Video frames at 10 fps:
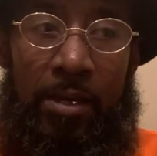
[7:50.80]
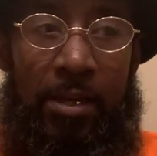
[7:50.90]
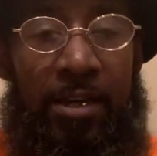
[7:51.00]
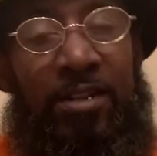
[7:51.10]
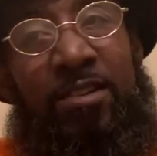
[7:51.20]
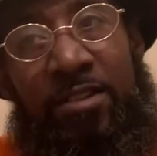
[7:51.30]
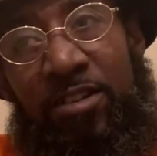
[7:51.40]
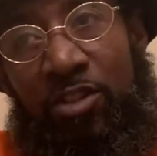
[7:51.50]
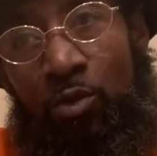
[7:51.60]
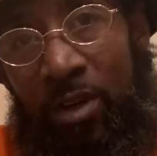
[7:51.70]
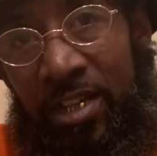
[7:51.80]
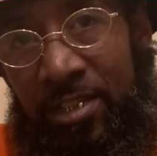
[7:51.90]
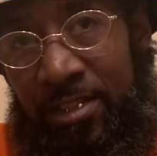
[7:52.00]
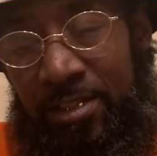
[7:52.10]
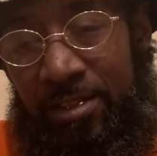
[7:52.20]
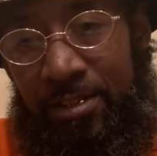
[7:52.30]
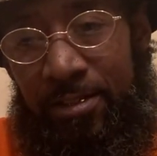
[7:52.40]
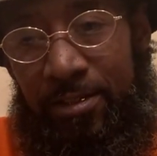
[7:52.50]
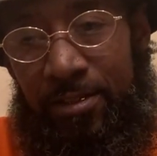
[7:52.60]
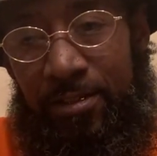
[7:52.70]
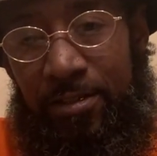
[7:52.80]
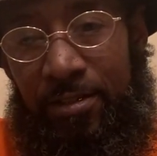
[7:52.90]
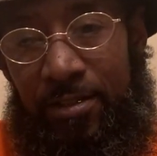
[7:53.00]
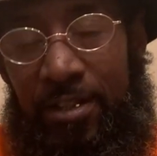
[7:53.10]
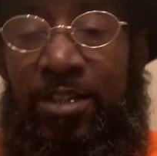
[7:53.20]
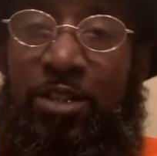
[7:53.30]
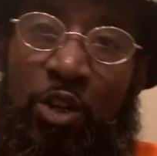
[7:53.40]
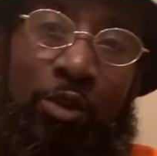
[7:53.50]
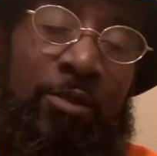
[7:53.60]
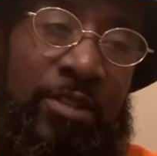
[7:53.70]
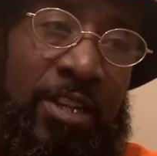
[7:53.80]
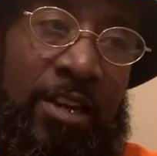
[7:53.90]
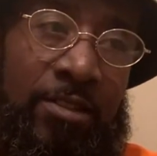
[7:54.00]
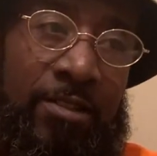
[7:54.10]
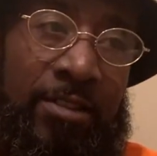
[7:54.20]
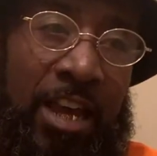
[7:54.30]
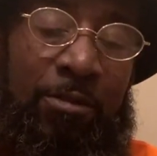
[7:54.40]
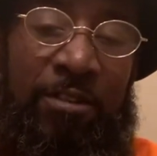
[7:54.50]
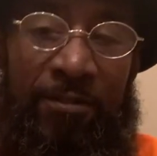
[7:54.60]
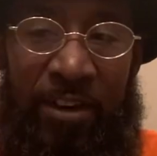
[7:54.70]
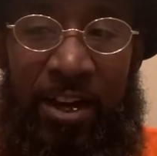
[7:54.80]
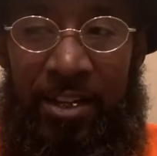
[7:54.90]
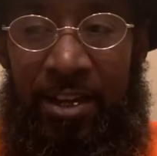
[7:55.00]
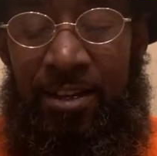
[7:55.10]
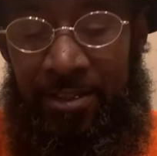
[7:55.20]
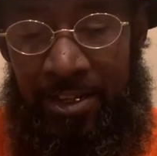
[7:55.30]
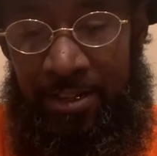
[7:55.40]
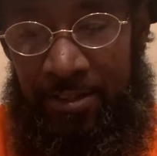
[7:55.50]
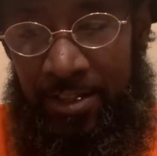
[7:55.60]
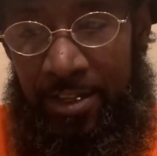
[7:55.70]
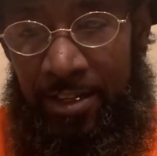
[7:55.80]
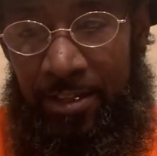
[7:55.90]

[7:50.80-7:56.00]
in the situations and circumstances that we find ourselves in,